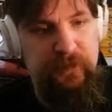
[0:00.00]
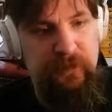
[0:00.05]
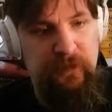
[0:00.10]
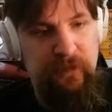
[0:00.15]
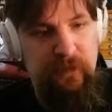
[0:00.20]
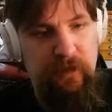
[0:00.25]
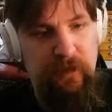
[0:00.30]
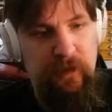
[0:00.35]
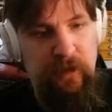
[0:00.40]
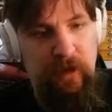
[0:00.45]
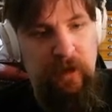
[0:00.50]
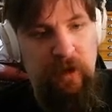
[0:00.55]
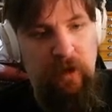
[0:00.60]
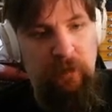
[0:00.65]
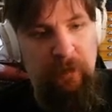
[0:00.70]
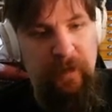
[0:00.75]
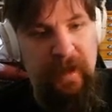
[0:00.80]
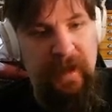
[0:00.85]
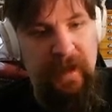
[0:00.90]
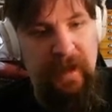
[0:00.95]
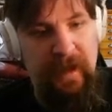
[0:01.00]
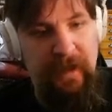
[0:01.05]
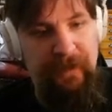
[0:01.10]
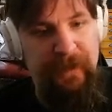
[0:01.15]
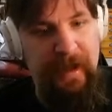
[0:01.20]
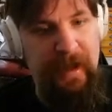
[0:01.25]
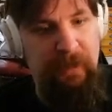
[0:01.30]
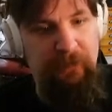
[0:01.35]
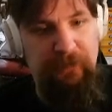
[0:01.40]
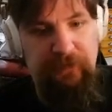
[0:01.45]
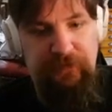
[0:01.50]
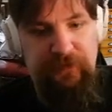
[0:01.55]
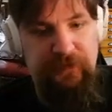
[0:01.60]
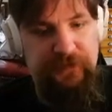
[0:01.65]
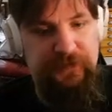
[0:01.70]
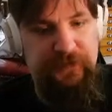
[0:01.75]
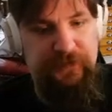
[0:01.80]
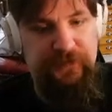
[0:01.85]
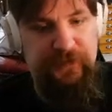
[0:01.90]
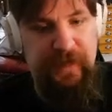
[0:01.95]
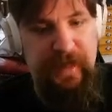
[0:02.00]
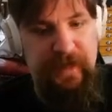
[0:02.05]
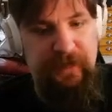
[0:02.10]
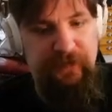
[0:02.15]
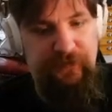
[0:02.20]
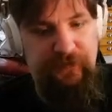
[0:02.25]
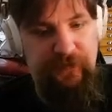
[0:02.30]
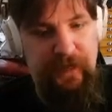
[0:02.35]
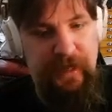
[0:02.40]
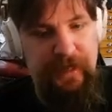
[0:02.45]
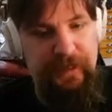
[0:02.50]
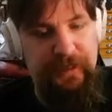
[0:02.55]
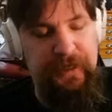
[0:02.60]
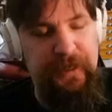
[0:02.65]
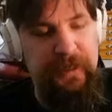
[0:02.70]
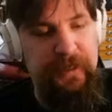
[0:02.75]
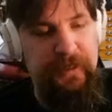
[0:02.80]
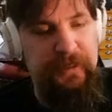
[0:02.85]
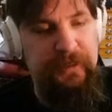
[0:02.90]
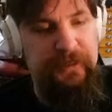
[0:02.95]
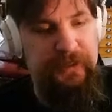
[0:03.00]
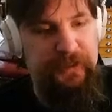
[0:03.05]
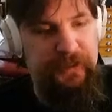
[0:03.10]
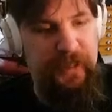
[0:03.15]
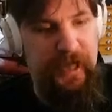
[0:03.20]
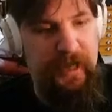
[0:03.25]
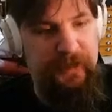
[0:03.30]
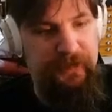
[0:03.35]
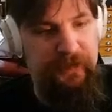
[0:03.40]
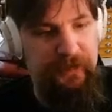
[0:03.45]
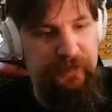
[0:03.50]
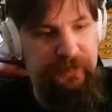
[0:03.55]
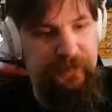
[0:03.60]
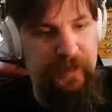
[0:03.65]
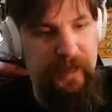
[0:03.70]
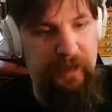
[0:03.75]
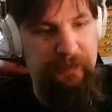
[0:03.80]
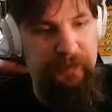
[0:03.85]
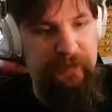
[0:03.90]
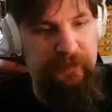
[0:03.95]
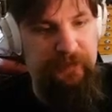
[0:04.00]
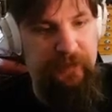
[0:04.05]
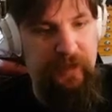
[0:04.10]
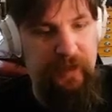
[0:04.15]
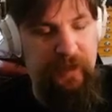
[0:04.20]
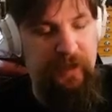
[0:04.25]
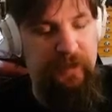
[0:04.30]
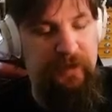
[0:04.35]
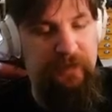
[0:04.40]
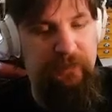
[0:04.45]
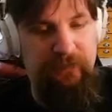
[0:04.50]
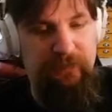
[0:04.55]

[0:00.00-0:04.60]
Oh man, that was such a satisfying shot to the zombie's head.